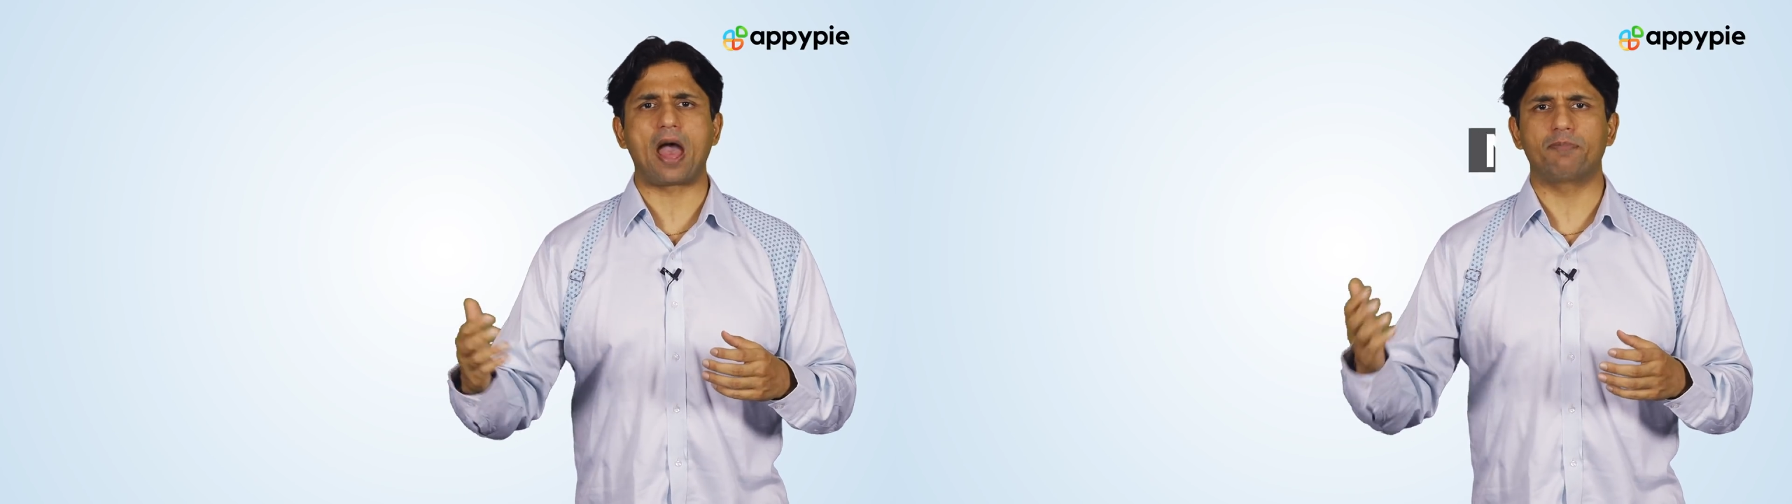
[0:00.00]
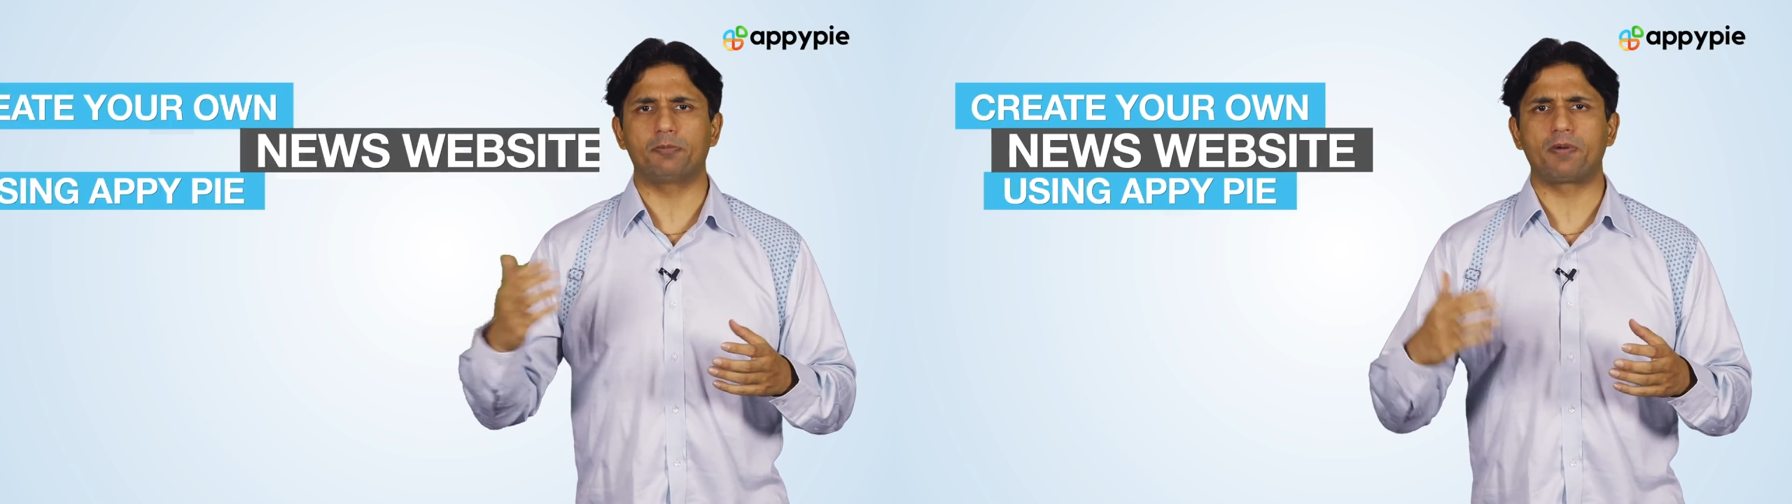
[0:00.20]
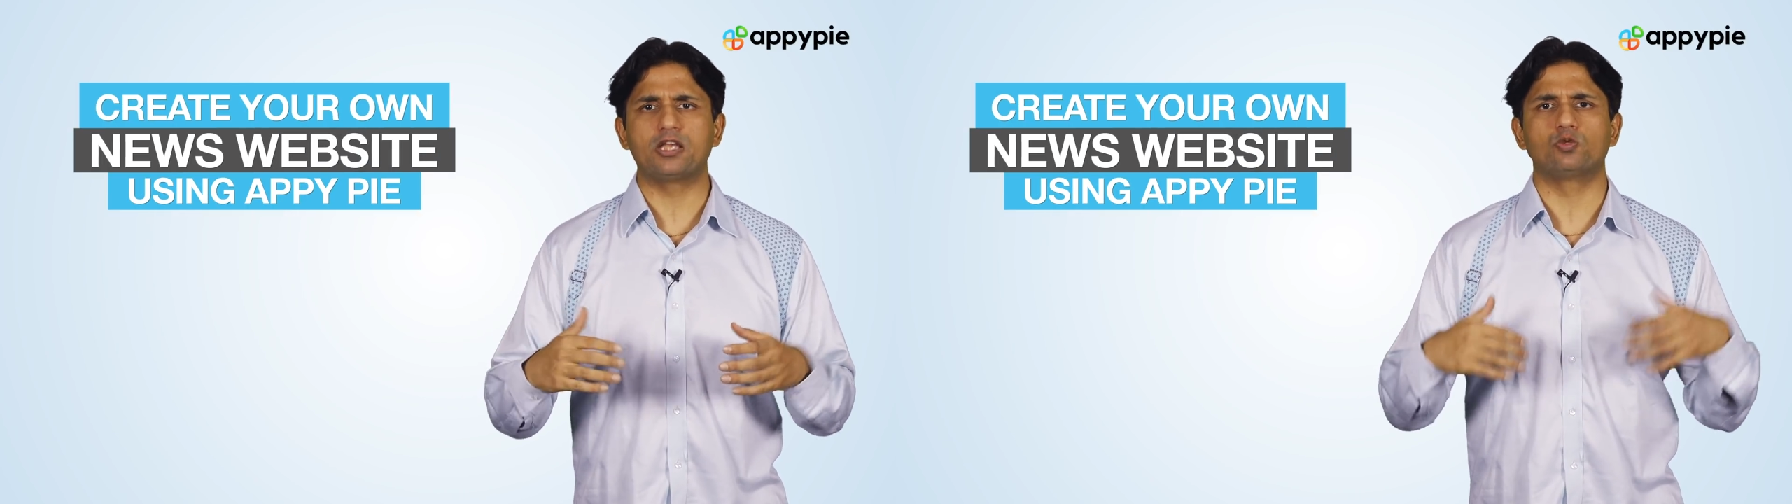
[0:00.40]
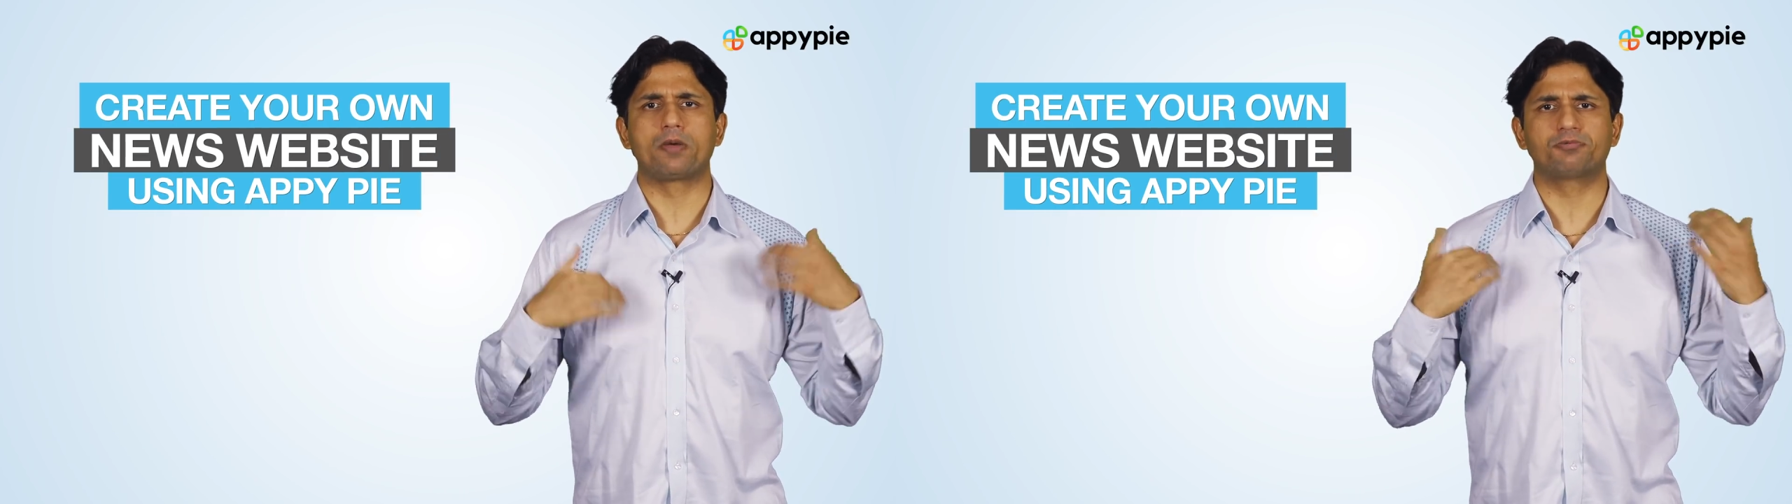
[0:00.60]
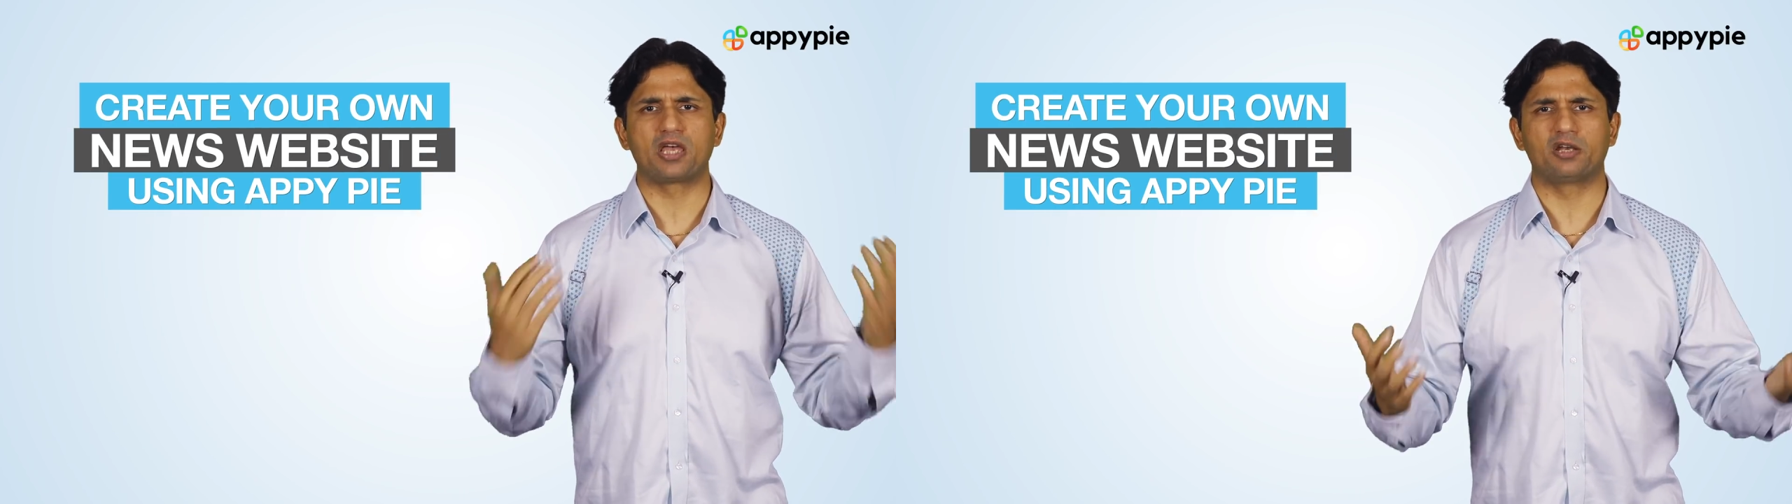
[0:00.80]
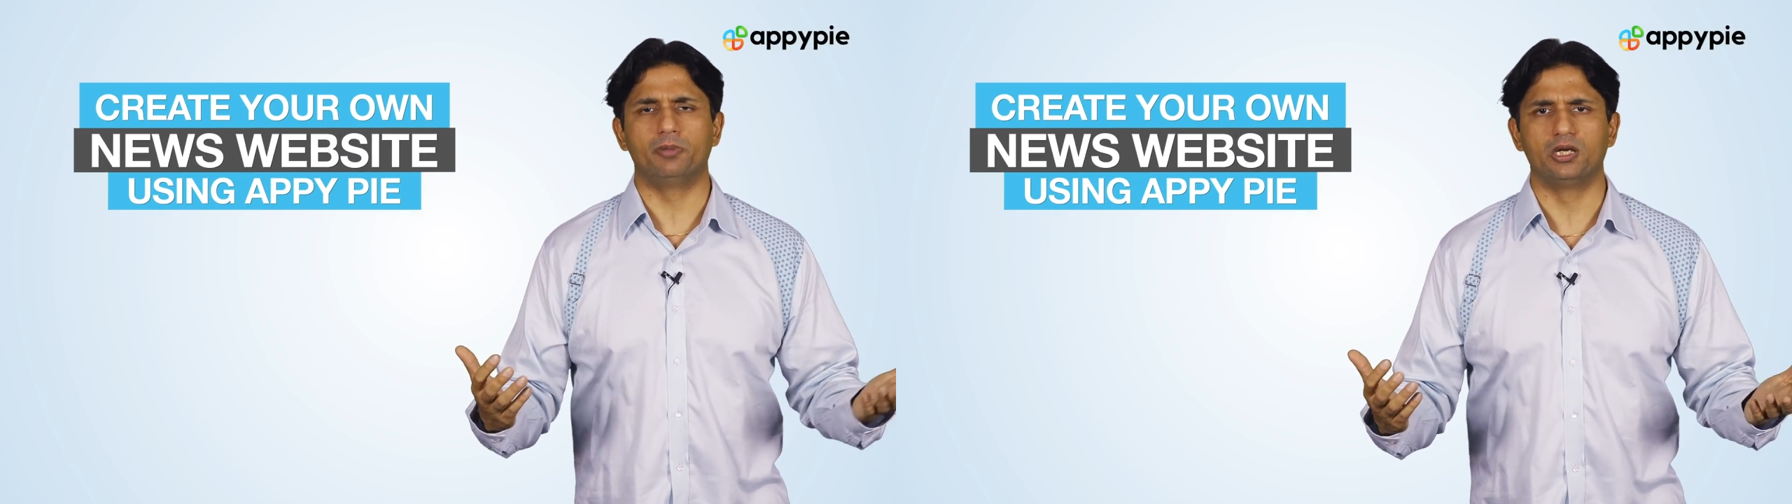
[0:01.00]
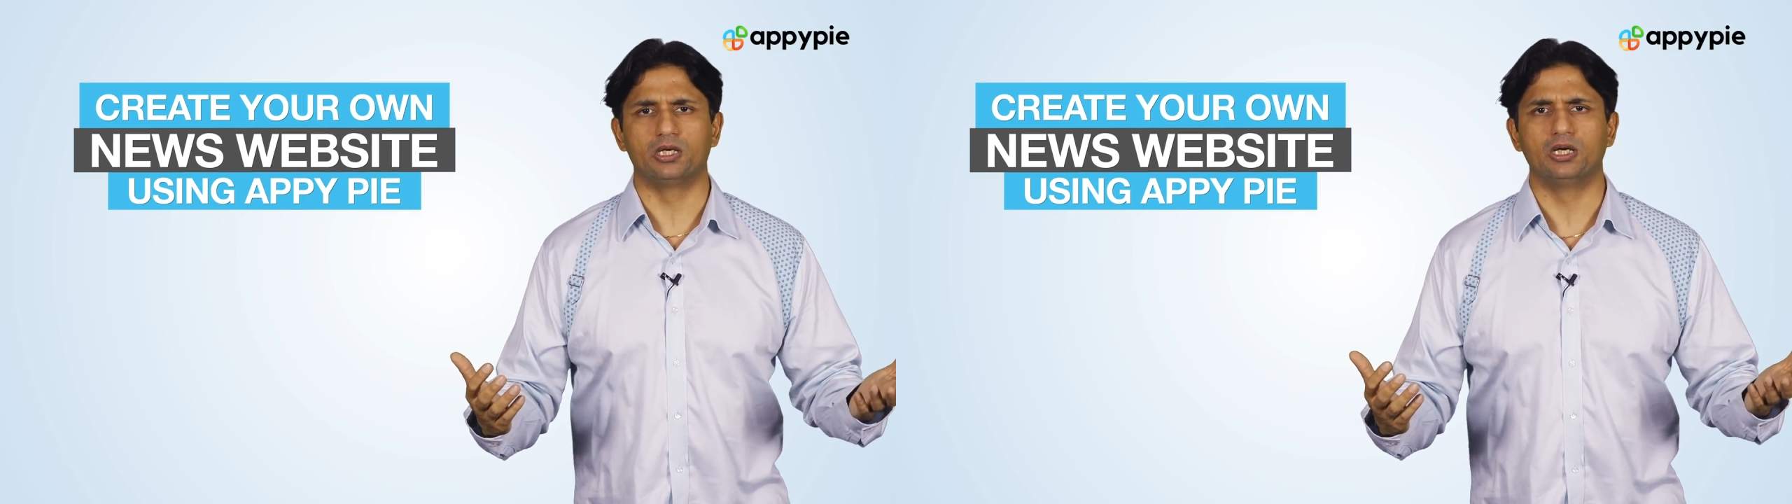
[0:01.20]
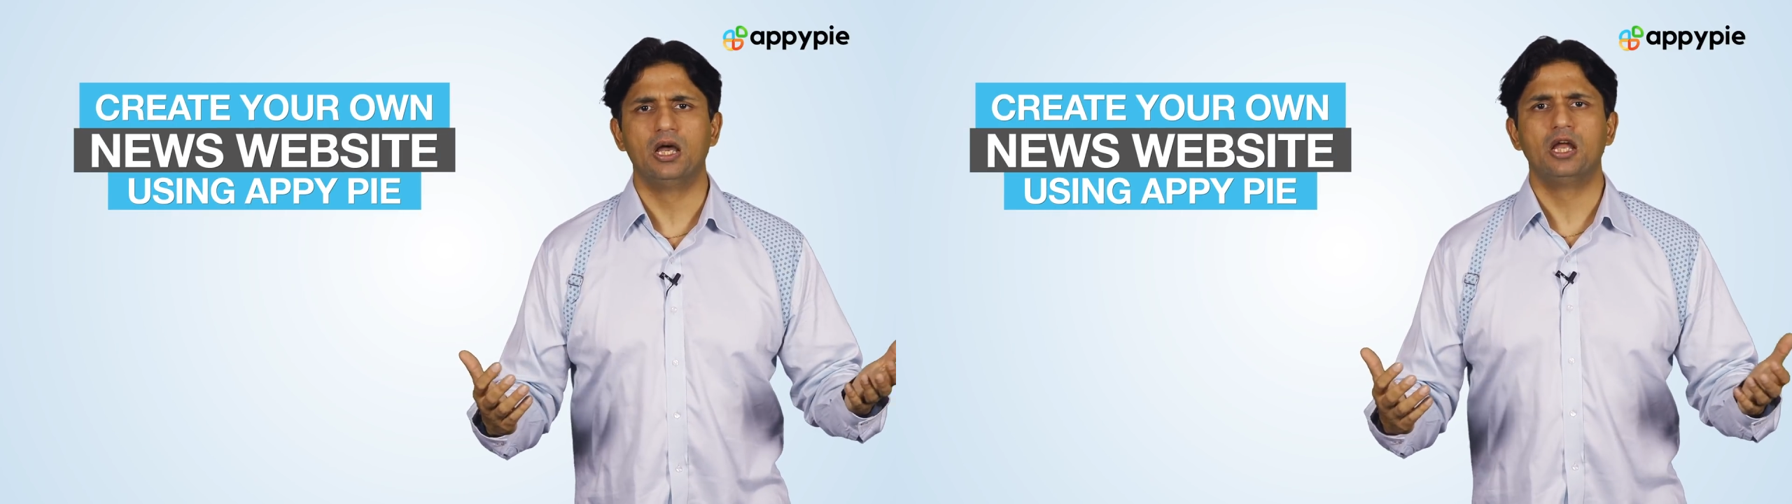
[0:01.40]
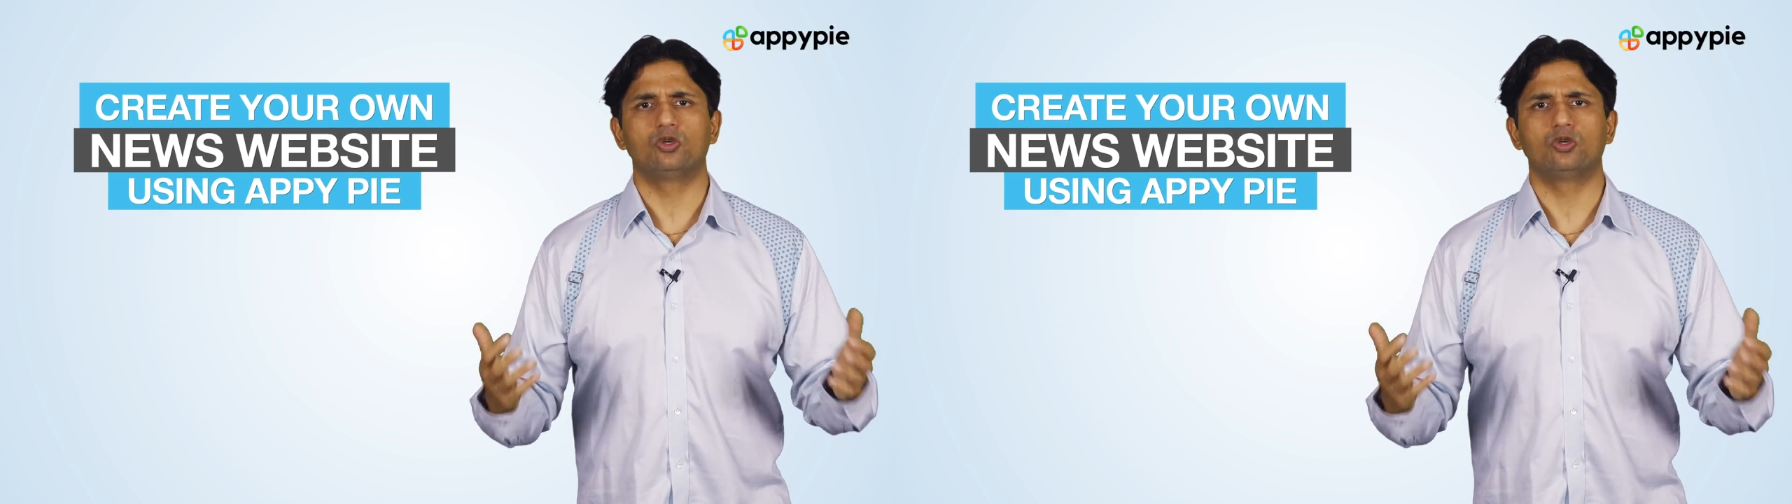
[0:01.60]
Appy Pie's website builder